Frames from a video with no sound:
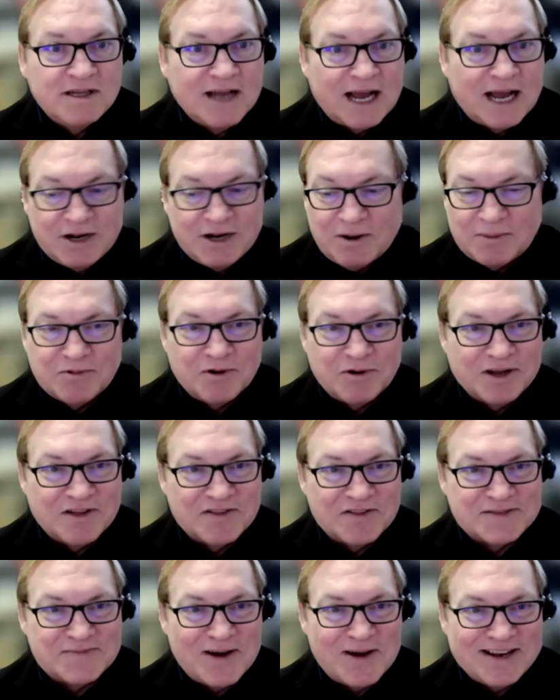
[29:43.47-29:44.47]
I know I'm throwing you on
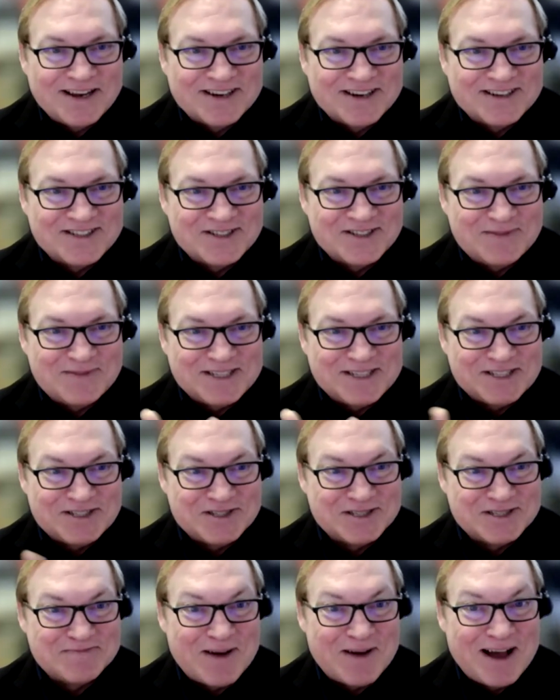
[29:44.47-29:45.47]
the spot here too, but did
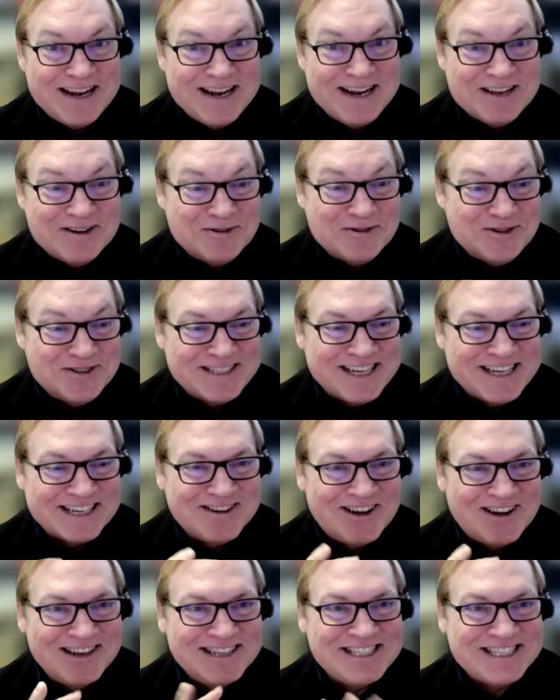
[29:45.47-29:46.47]
you spot any cool
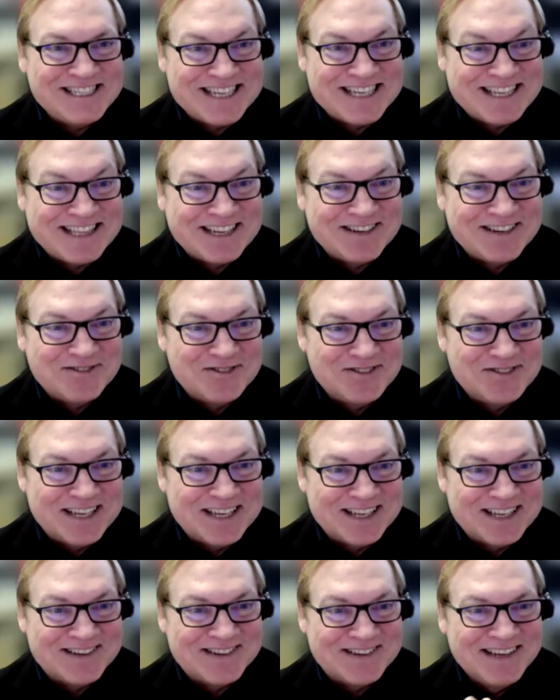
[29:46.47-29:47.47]
technologies? Anything cool that
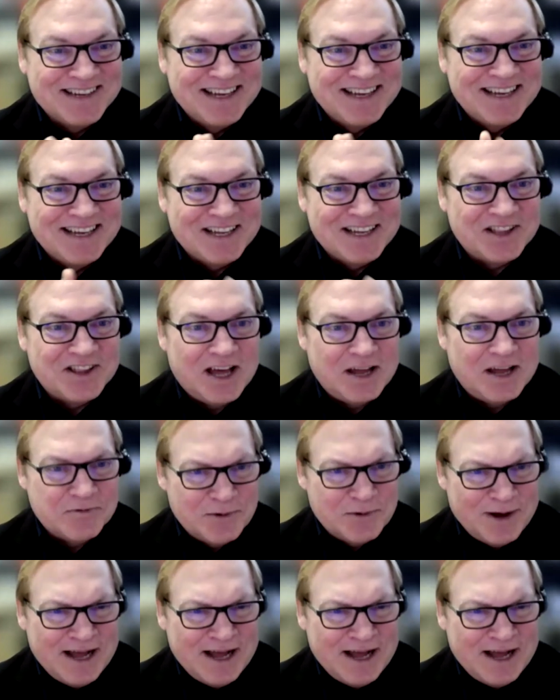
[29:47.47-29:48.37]
you thought, wow?